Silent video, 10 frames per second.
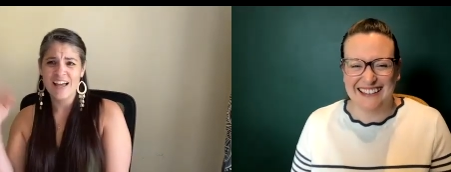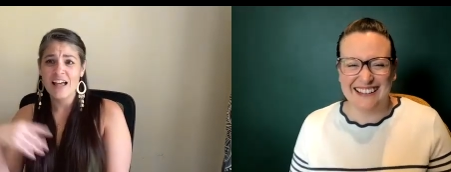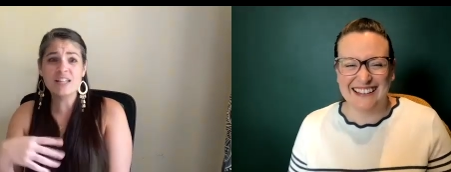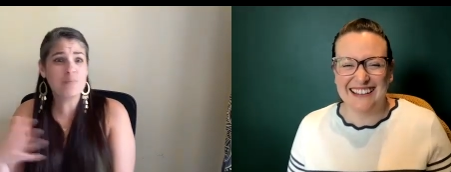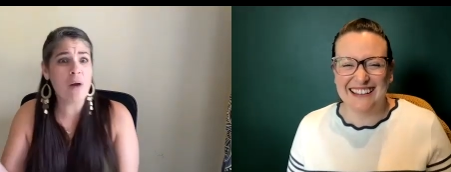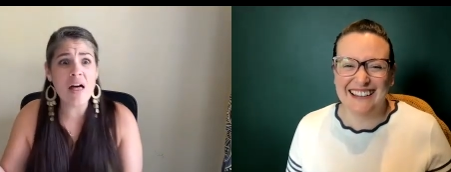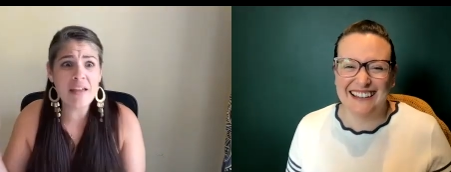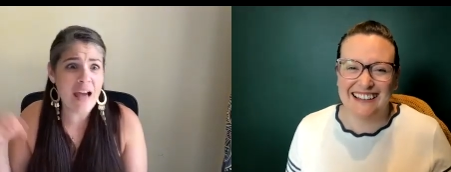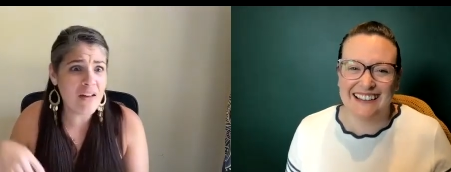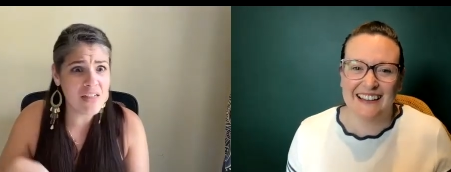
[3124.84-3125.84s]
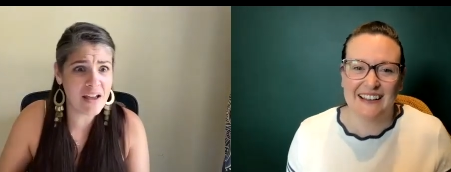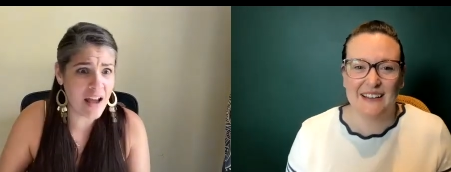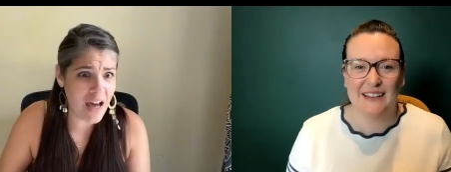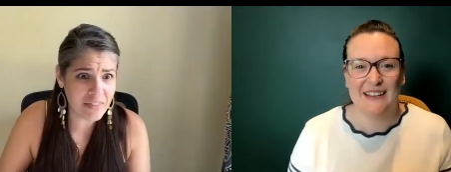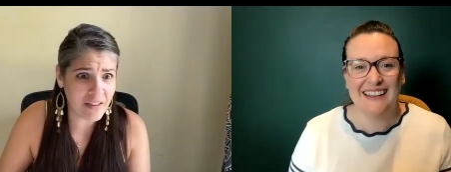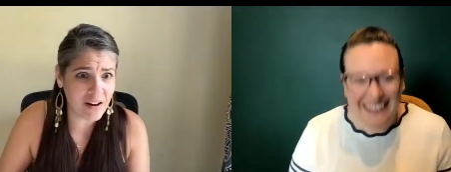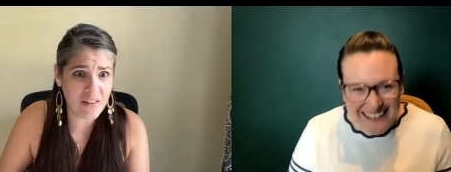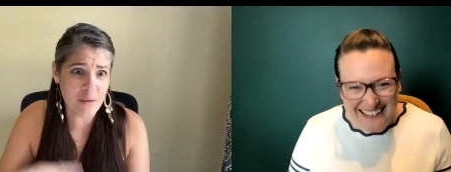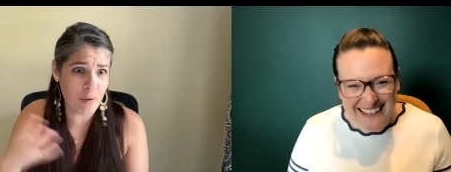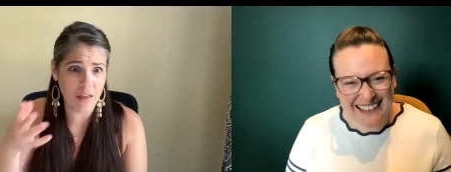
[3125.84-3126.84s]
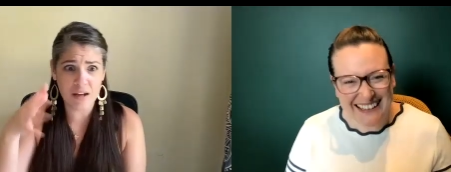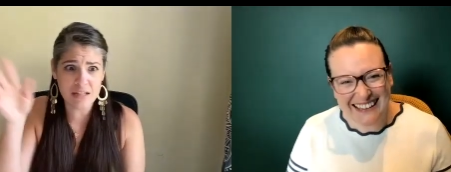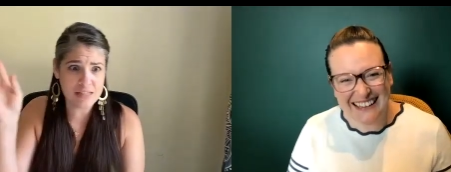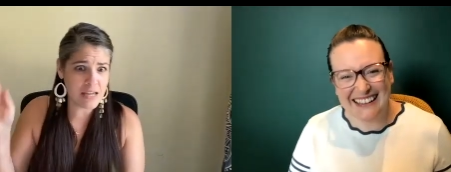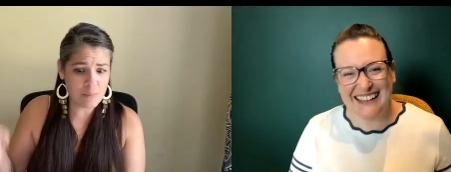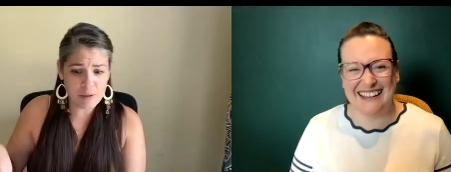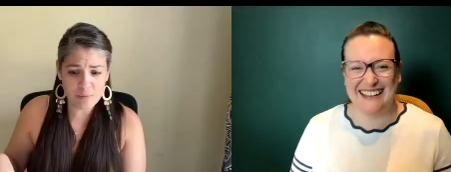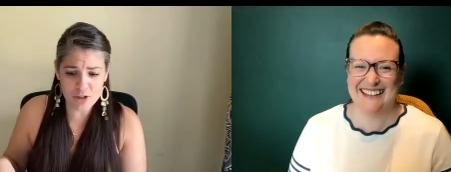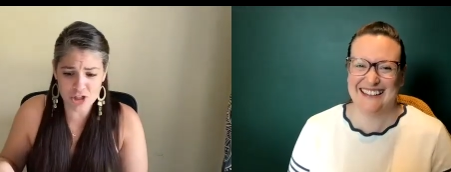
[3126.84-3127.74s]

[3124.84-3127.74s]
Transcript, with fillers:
Speaker 1: That's probably how they got there. They probably didn't take people.